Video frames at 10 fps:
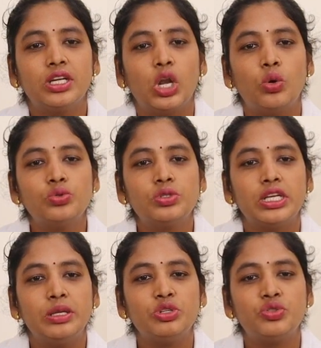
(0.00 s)
the gloves
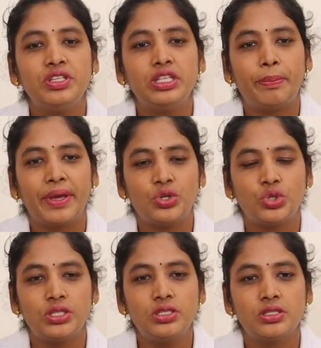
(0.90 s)
in between the
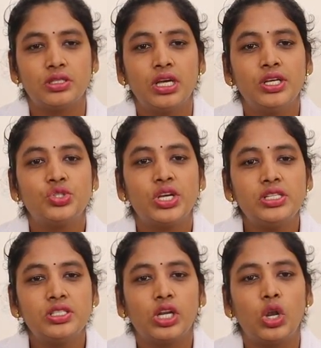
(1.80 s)
patients.
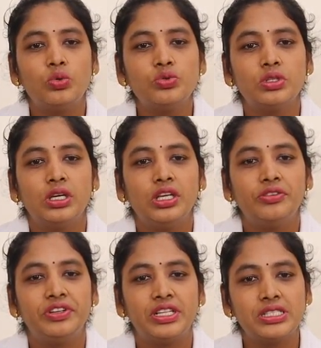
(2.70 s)
Change the gloves
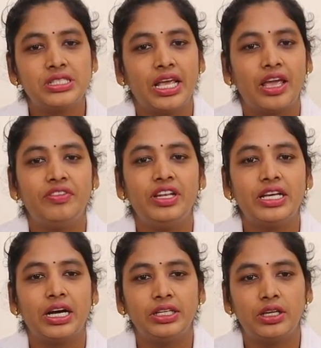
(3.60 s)
if it is
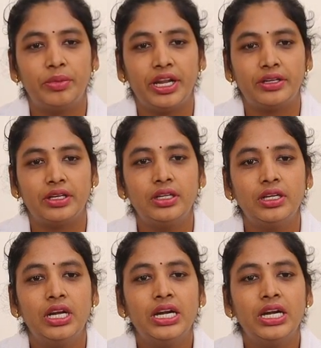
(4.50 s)
heavily contaminated.